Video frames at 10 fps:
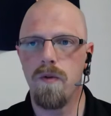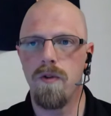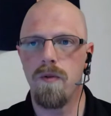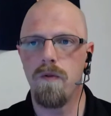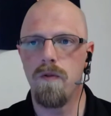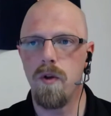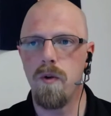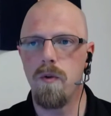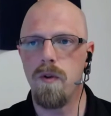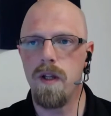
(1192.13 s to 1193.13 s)
to
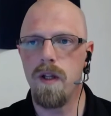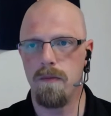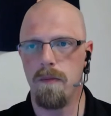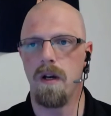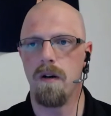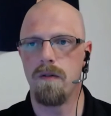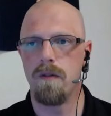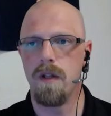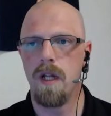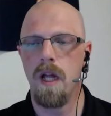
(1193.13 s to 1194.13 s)
view the email,
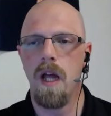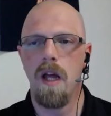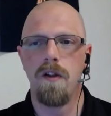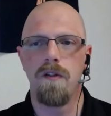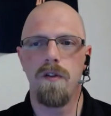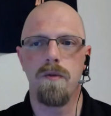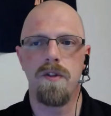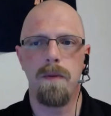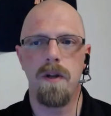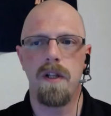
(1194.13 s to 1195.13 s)
So
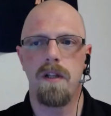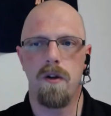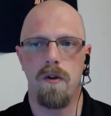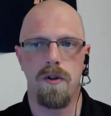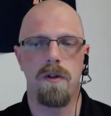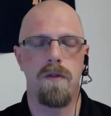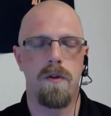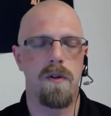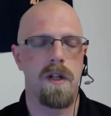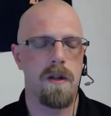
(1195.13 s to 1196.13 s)
typically, no, you can
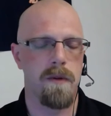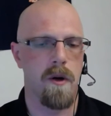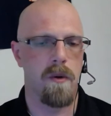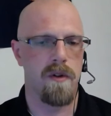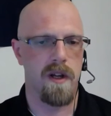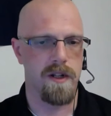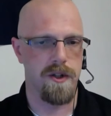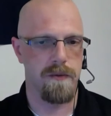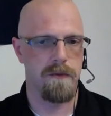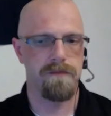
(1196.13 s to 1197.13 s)
view the email without issue.